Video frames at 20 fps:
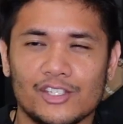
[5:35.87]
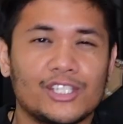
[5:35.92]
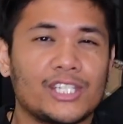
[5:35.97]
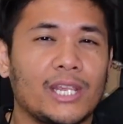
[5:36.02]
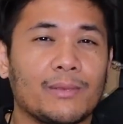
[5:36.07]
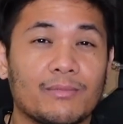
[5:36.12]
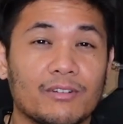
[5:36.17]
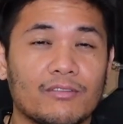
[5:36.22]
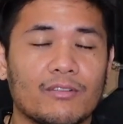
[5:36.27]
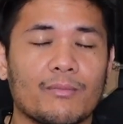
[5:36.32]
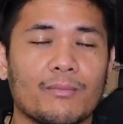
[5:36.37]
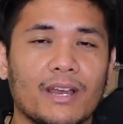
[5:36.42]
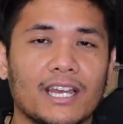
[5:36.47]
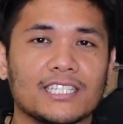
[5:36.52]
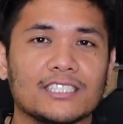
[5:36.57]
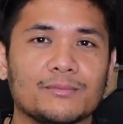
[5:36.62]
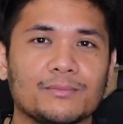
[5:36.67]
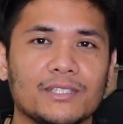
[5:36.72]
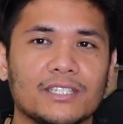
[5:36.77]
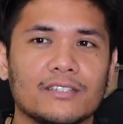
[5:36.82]
shape it
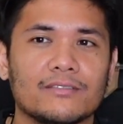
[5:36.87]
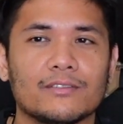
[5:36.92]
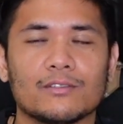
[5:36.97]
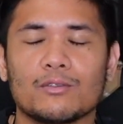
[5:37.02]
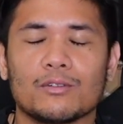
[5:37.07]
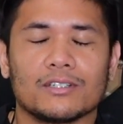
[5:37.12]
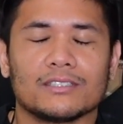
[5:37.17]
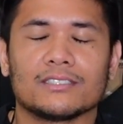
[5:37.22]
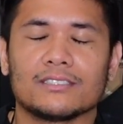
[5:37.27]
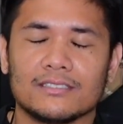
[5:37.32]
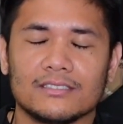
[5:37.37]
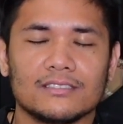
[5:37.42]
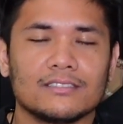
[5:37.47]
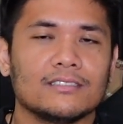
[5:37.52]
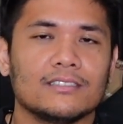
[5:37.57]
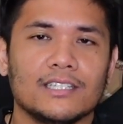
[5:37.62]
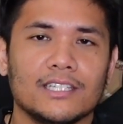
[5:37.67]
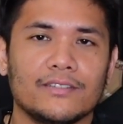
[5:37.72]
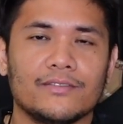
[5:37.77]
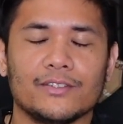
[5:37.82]
reminds me of. Of course,
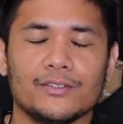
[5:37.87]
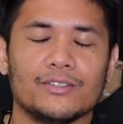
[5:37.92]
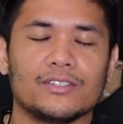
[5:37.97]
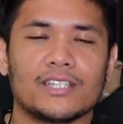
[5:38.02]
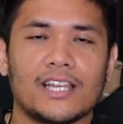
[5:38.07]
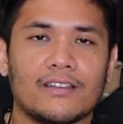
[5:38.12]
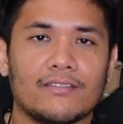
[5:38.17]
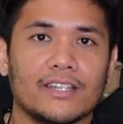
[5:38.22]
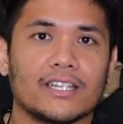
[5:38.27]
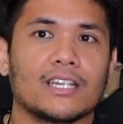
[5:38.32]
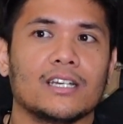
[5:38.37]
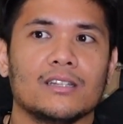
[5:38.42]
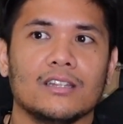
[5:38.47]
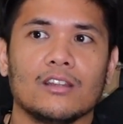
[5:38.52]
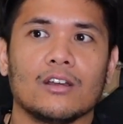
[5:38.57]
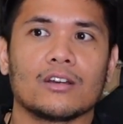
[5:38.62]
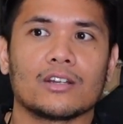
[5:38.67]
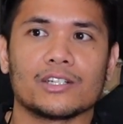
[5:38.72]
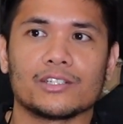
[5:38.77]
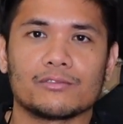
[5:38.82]
if you just have like a
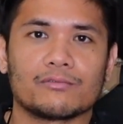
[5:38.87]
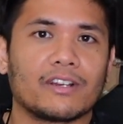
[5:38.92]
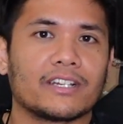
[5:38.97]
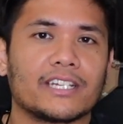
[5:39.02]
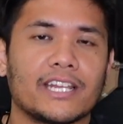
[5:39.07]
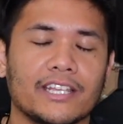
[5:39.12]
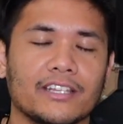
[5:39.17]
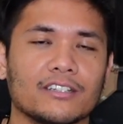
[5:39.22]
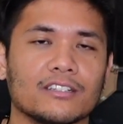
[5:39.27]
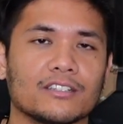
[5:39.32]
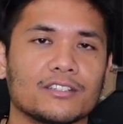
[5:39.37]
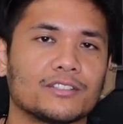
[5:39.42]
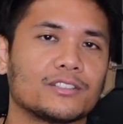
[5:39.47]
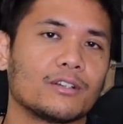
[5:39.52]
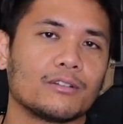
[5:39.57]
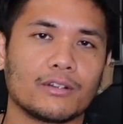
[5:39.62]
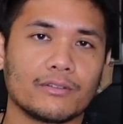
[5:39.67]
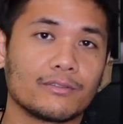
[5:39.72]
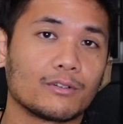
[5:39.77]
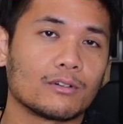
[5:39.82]
large rectangular
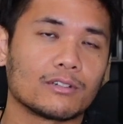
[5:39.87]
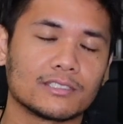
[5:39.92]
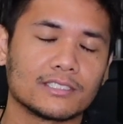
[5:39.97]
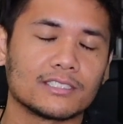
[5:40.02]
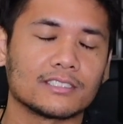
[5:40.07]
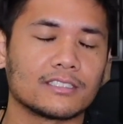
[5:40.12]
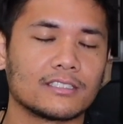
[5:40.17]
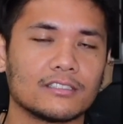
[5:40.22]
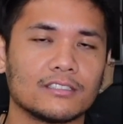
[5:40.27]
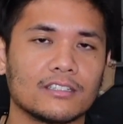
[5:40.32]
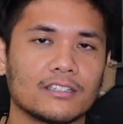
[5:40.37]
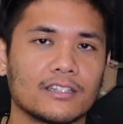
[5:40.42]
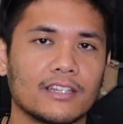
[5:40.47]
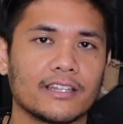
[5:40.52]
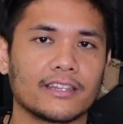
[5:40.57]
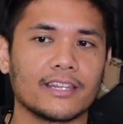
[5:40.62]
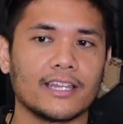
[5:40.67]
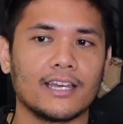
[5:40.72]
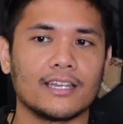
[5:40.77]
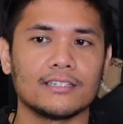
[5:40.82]
tote, of course it's gonna look
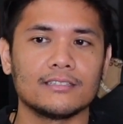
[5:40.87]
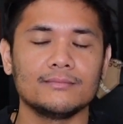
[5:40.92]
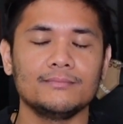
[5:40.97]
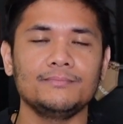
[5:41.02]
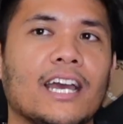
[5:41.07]
like that.